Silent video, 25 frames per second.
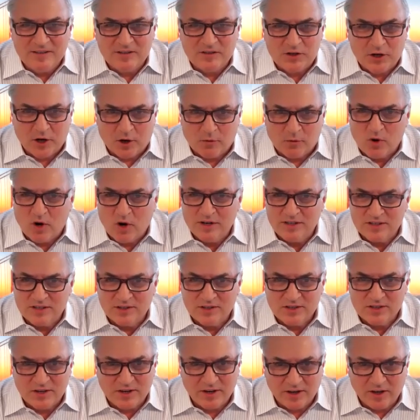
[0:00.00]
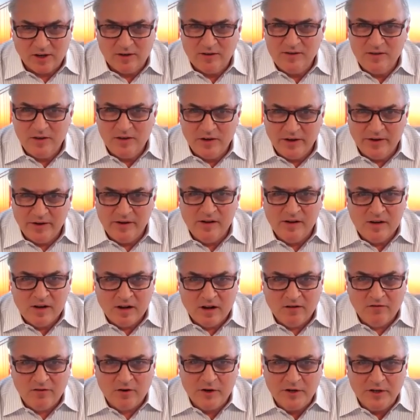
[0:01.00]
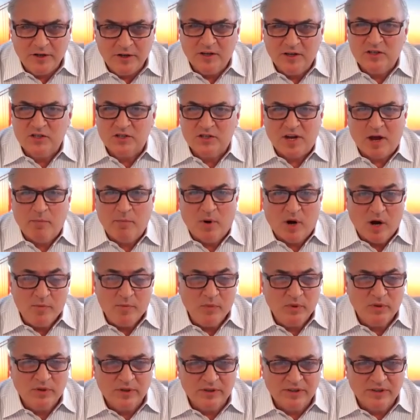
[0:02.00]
share price has taken a very nice step up.